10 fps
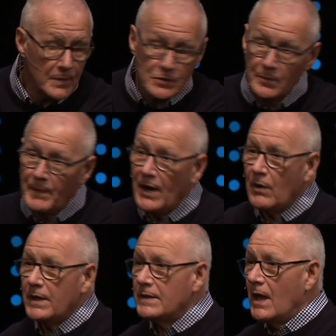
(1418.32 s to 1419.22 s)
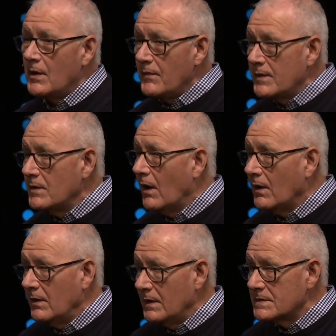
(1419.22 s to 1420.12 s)
but you're barreling down in the
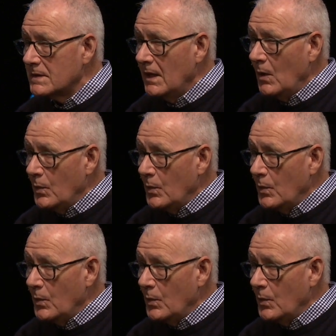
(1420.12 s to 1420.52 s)
darkness.